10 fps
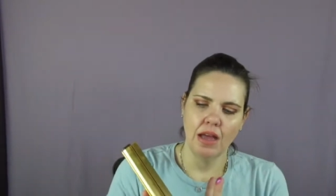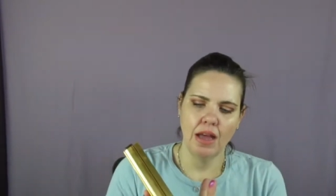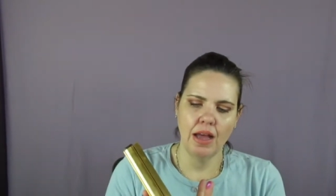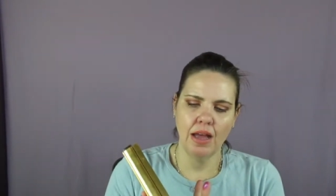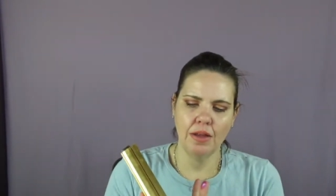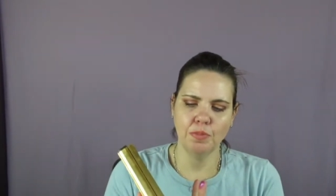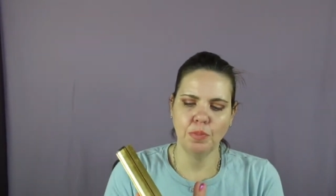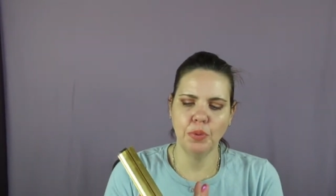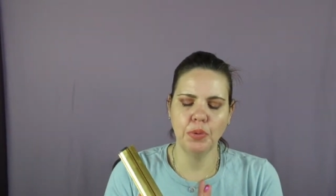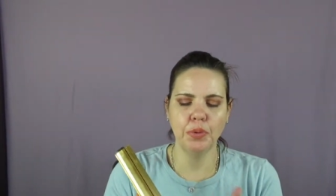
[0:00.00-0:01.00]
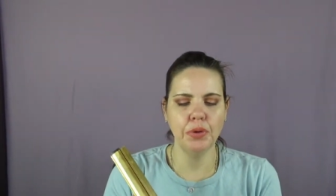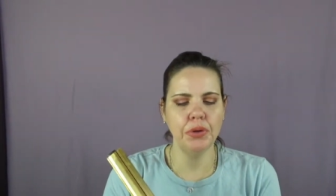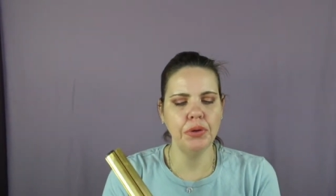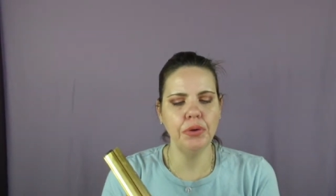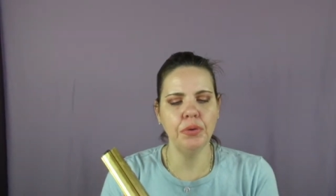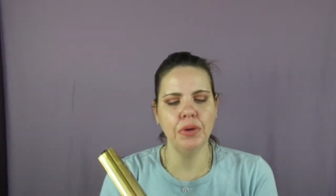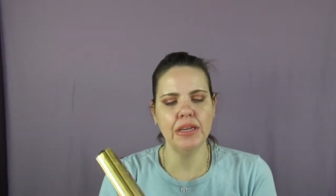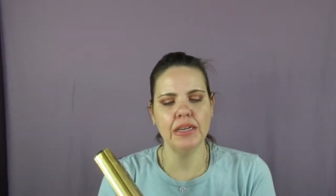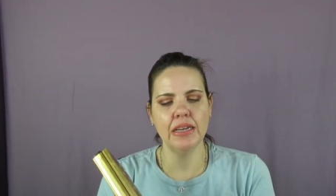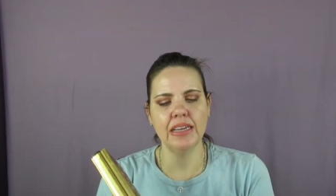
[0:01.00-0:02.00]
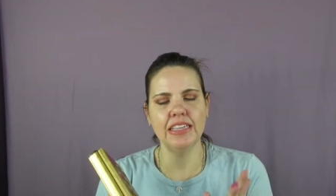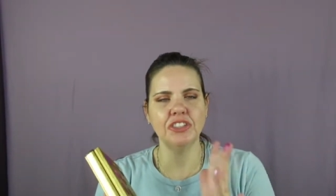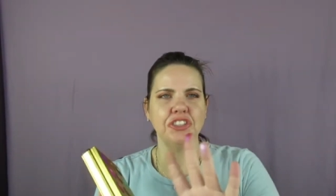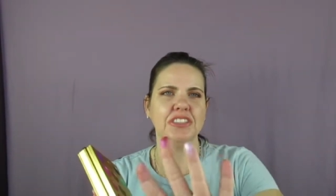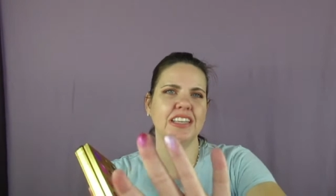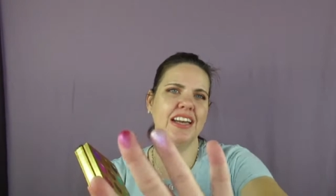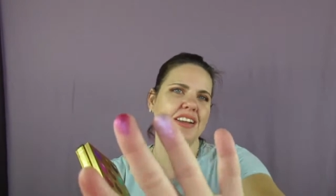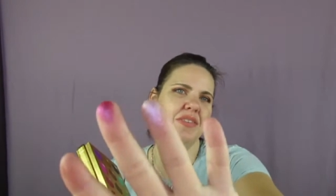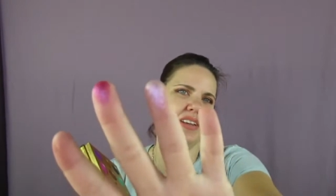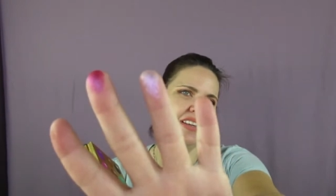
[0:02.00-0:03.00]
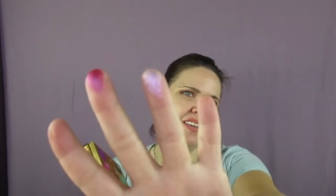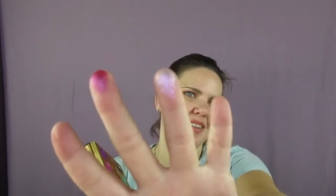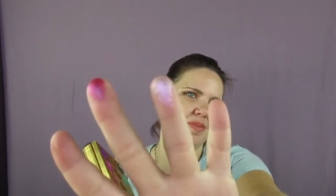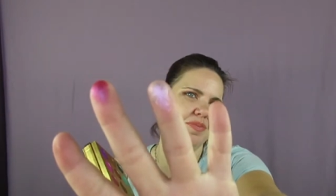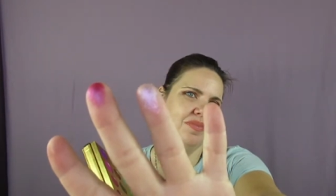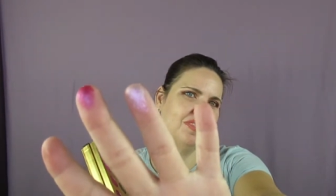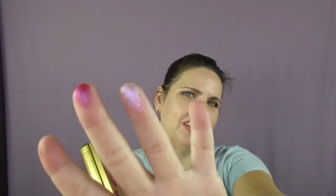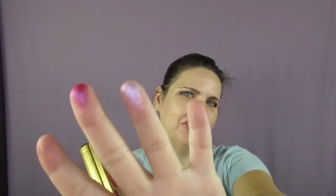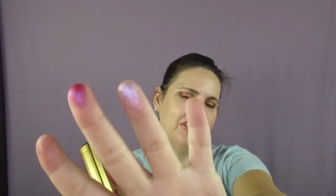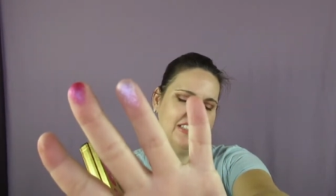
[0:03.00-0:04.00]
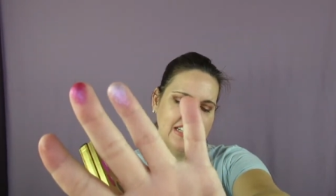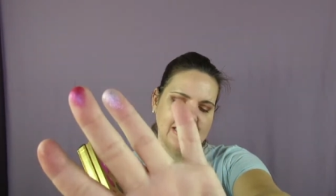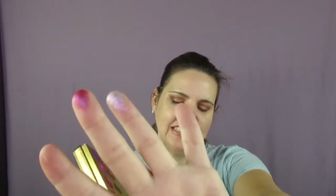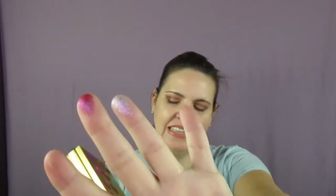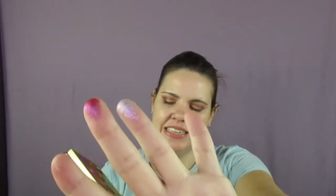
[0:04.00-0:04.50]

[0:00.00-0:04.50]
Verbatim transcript: Uh, Prue is just kind of a iridescent.